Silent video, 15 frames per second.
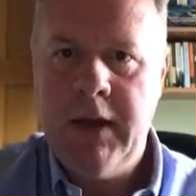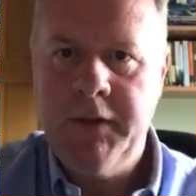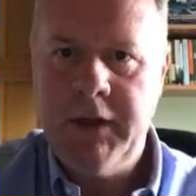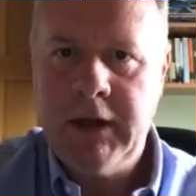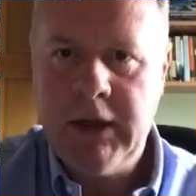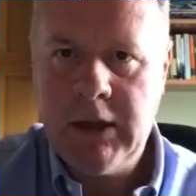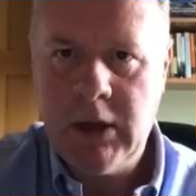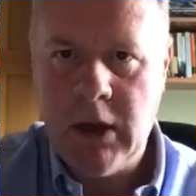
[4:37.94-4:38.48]

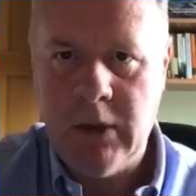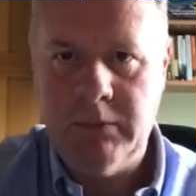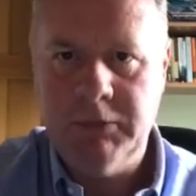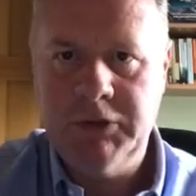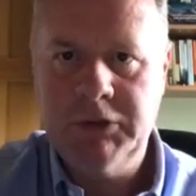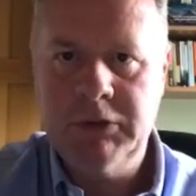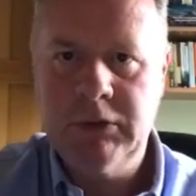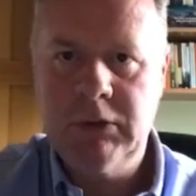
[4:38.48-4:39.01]
And then he
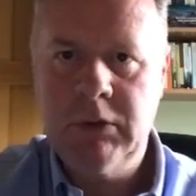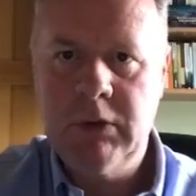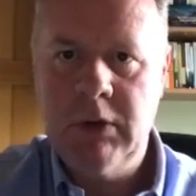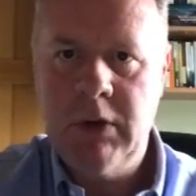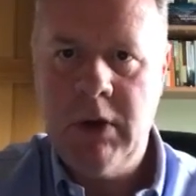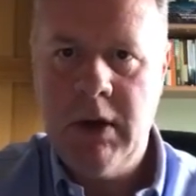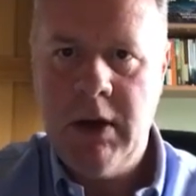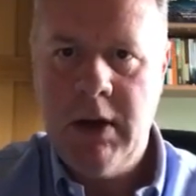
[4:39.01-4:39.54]
comes,
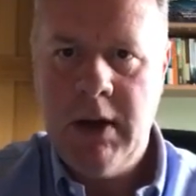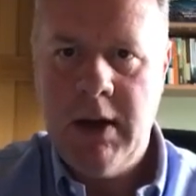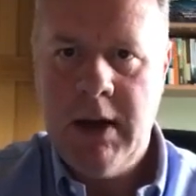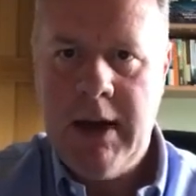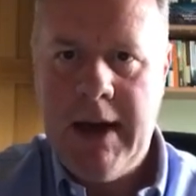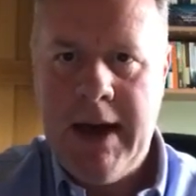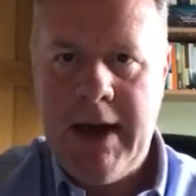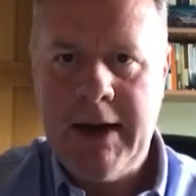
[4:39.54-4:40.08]

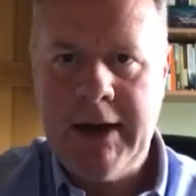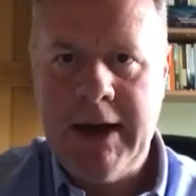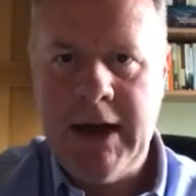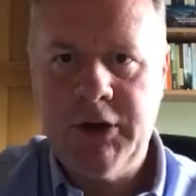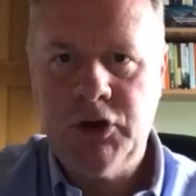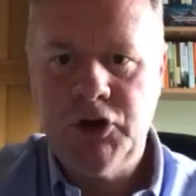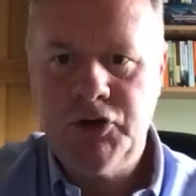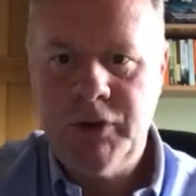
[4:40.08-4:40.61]
and he
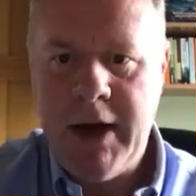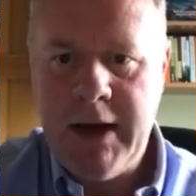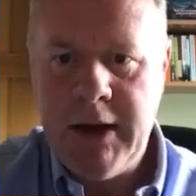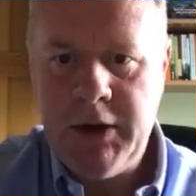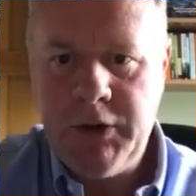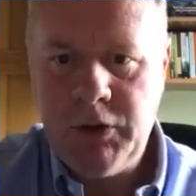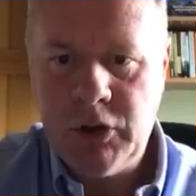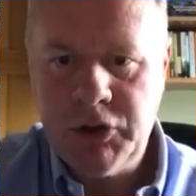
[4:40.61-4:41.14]
enters
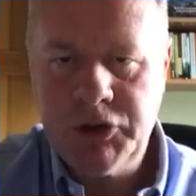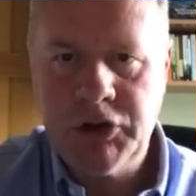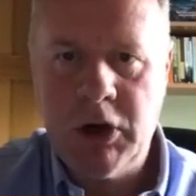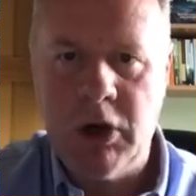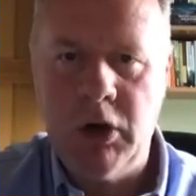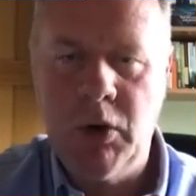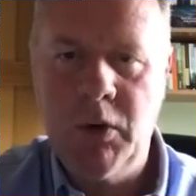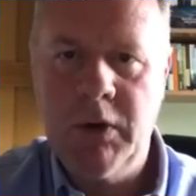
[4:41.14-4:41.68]
right into our
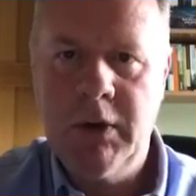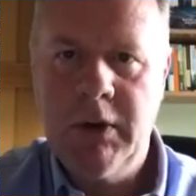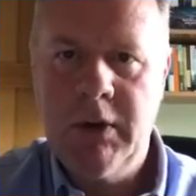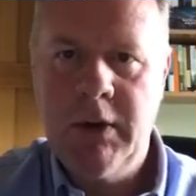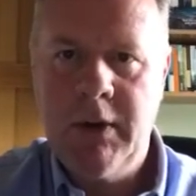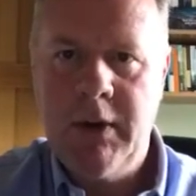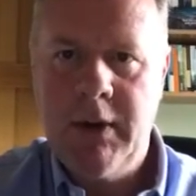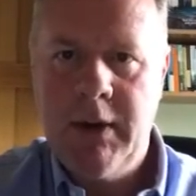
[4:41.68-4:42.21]
sorrow
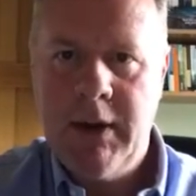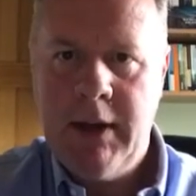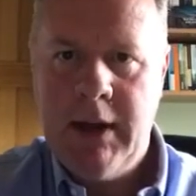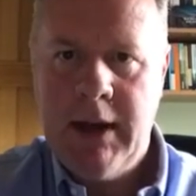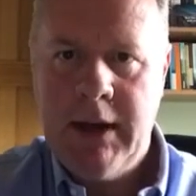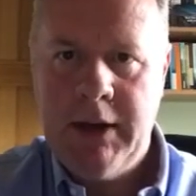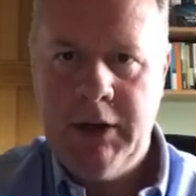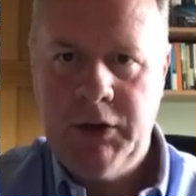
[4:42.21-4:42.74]

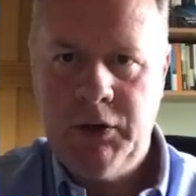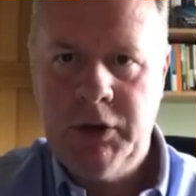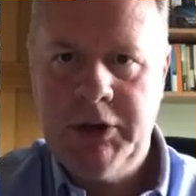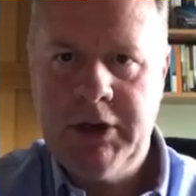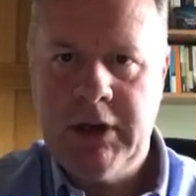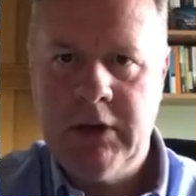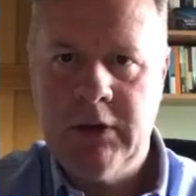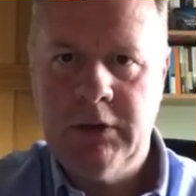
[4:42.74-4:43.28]
and into
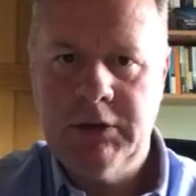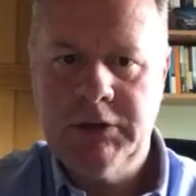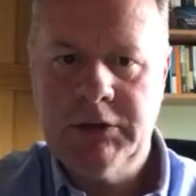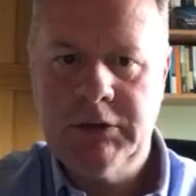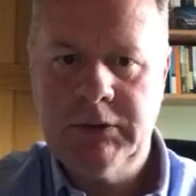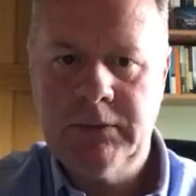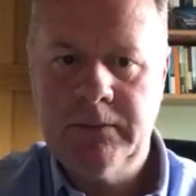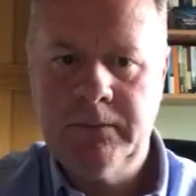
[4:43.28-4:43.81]
our
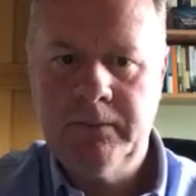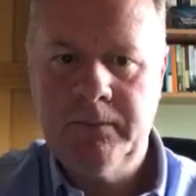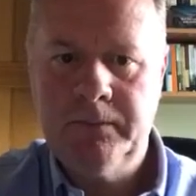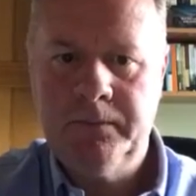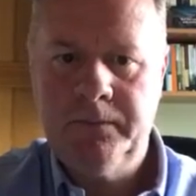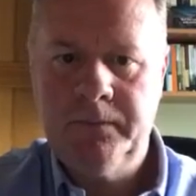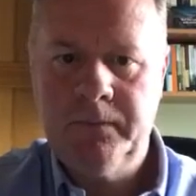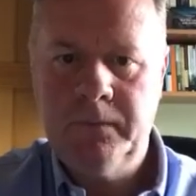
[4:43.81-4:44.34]
tears.
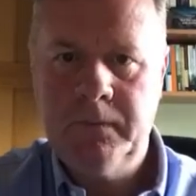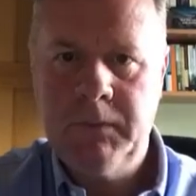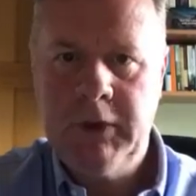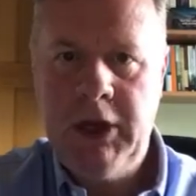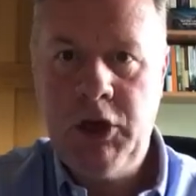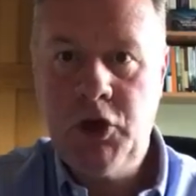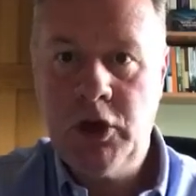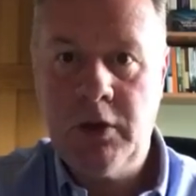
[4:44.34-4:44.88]

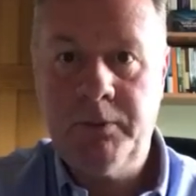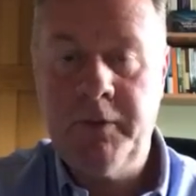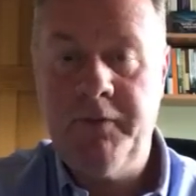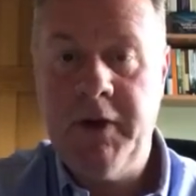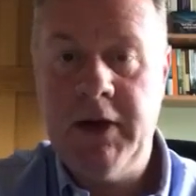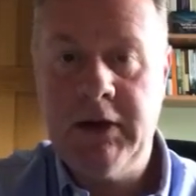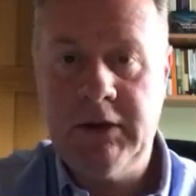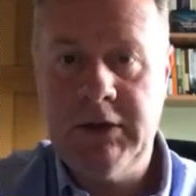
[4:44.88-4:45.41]
He could have
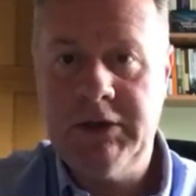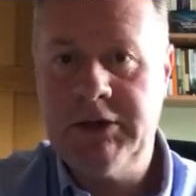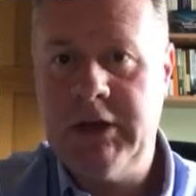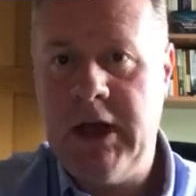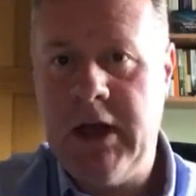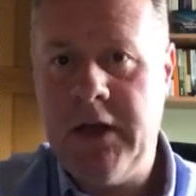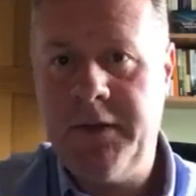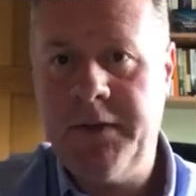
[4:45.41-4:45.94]
prevented this
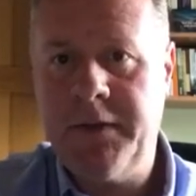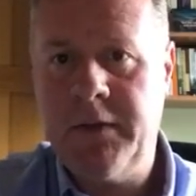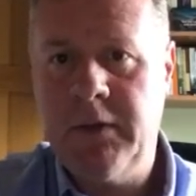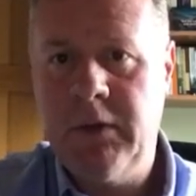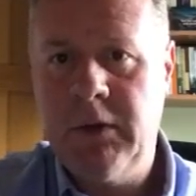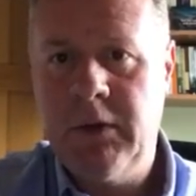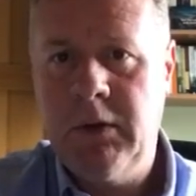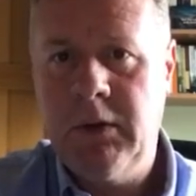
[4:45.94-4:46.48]
death
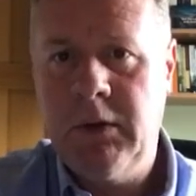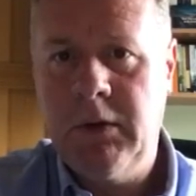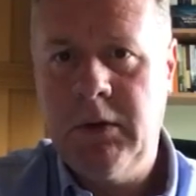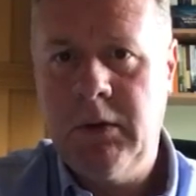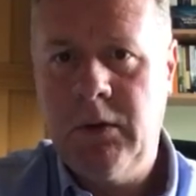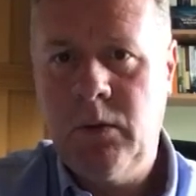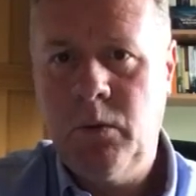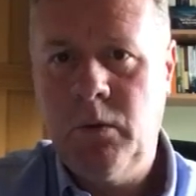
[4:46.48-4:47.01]

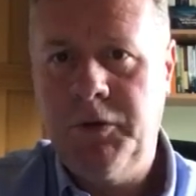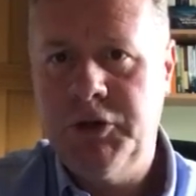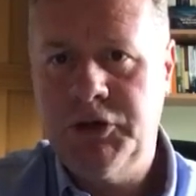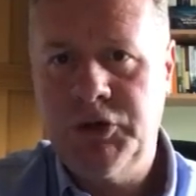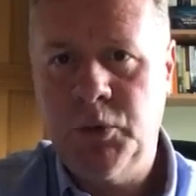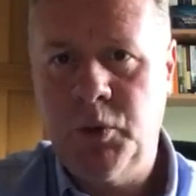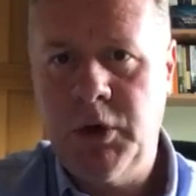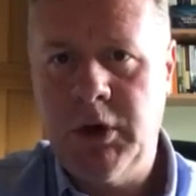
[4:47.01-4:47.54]
with
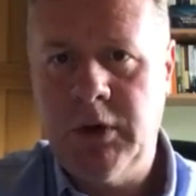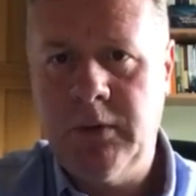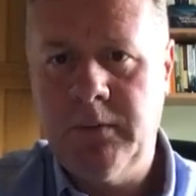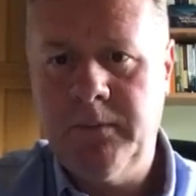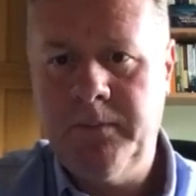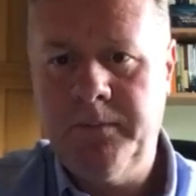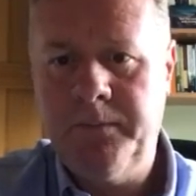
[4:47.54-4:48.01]
just a word.